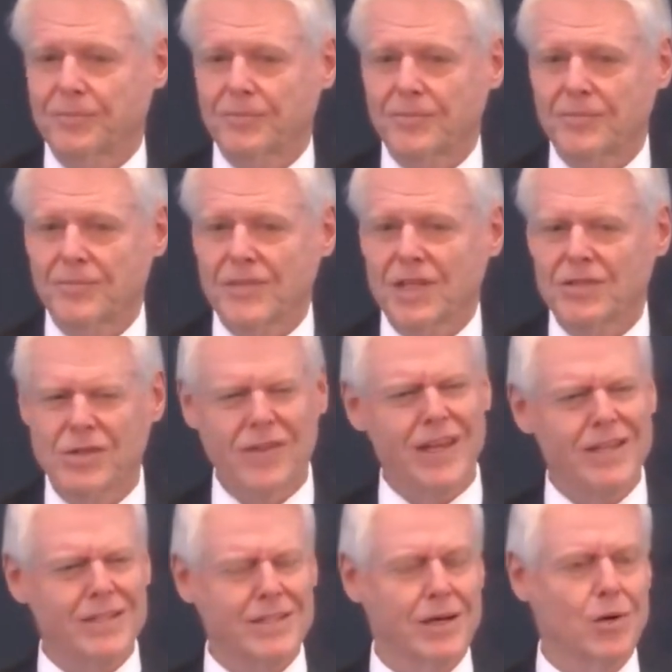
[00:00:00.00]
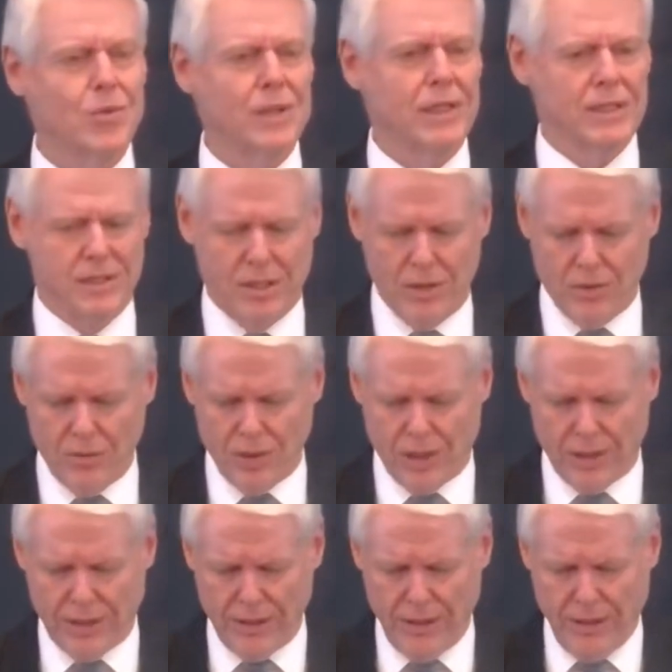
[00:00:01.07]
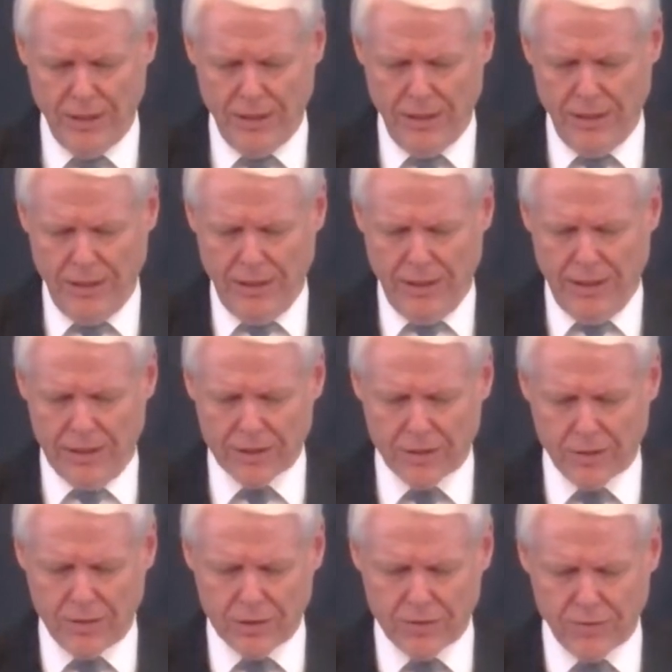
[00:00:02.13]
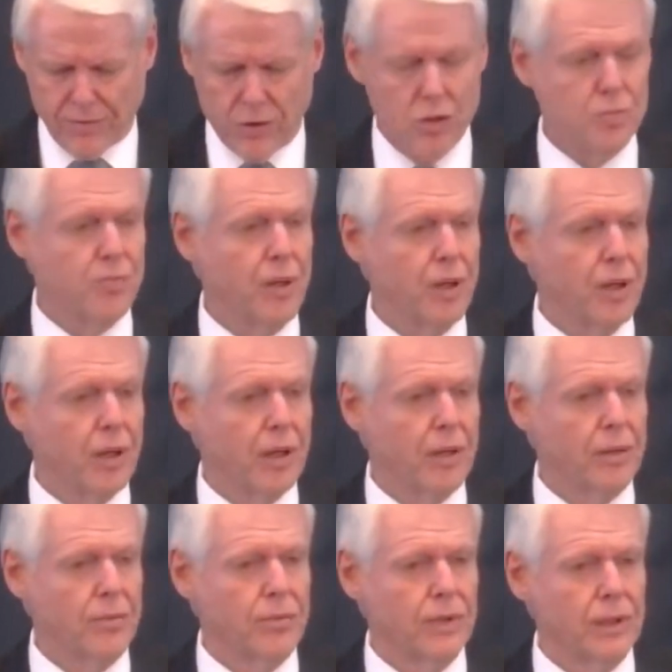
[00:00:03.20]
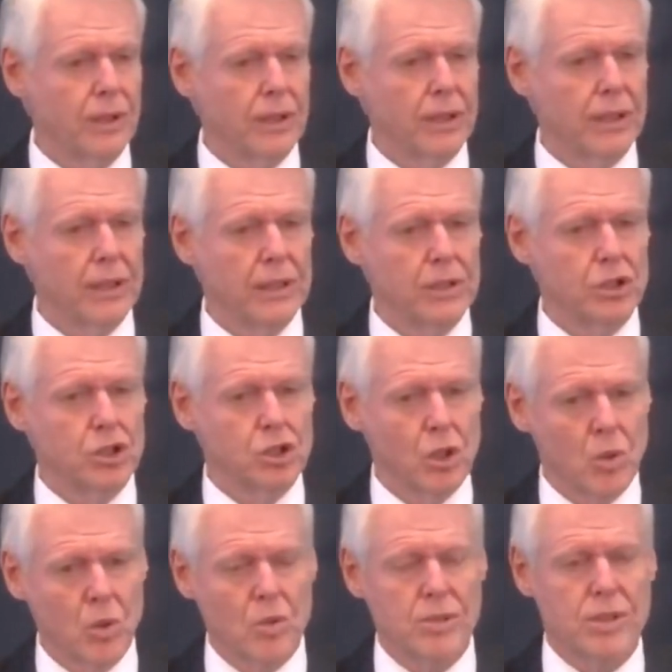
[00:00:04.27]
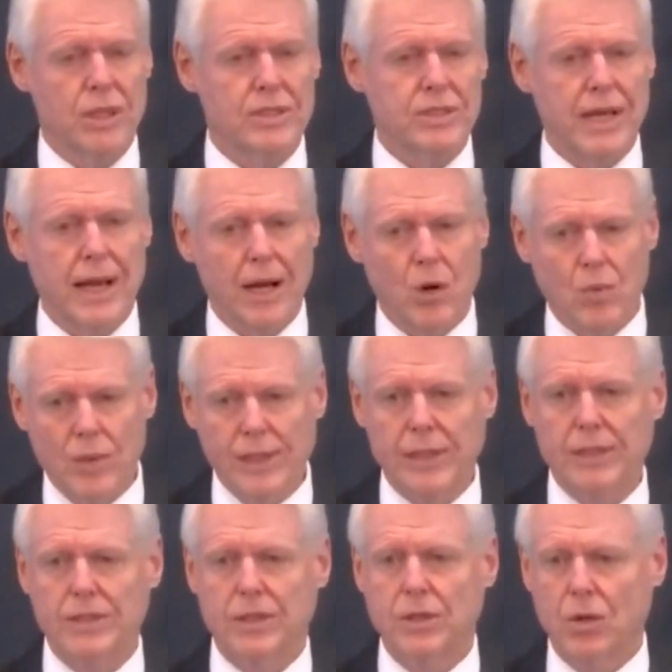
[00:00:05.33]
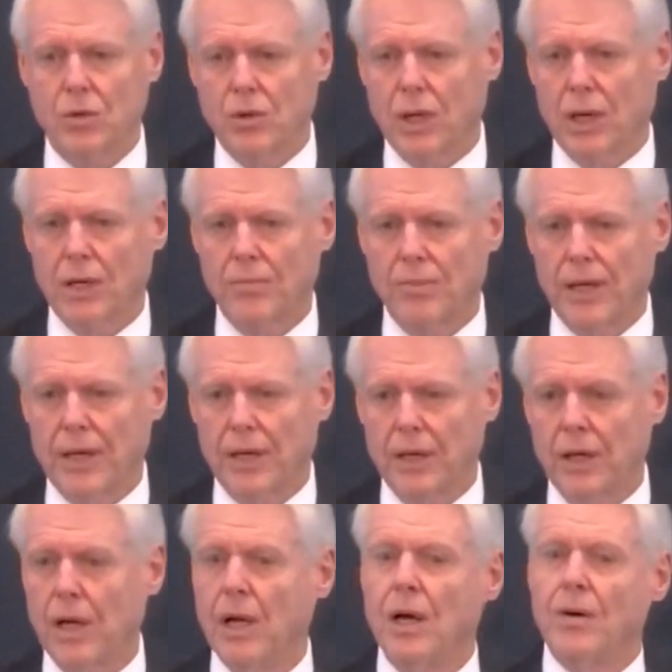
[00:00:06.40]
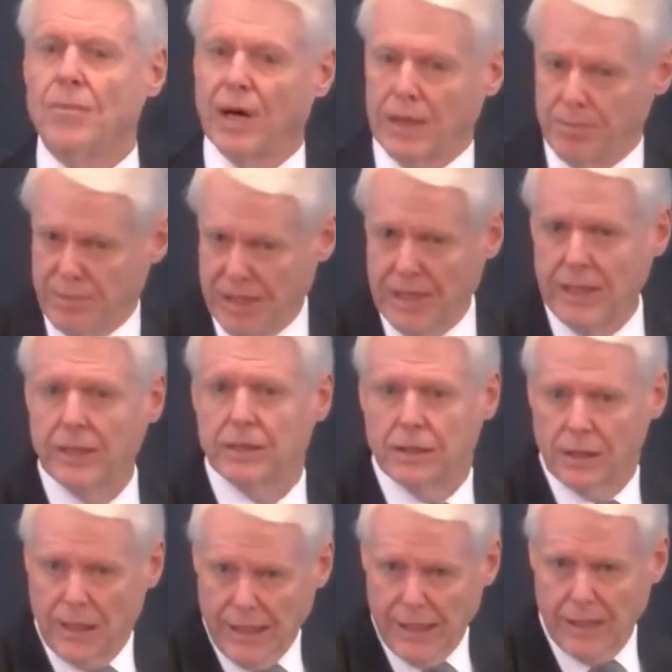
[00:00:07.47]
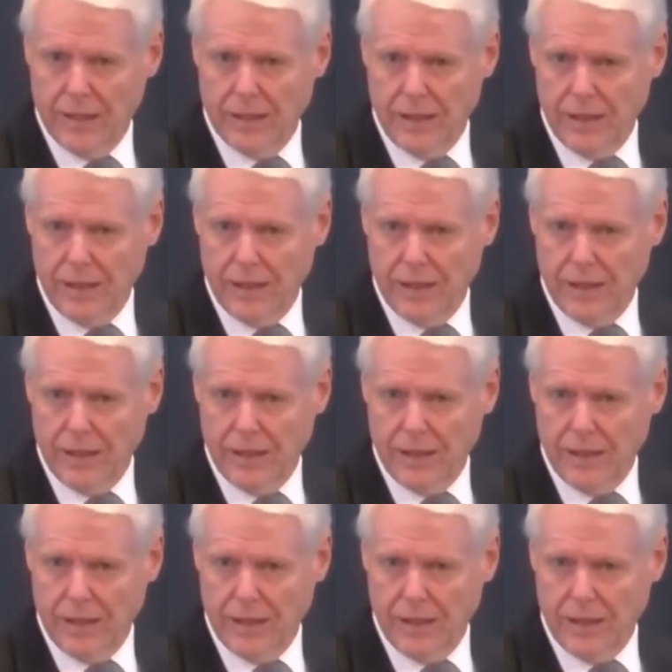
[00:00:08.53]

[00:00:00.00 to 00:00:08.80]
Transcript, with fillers: So that's how we get to know God. And so, this first part really shows us how we get to know God better by being like God.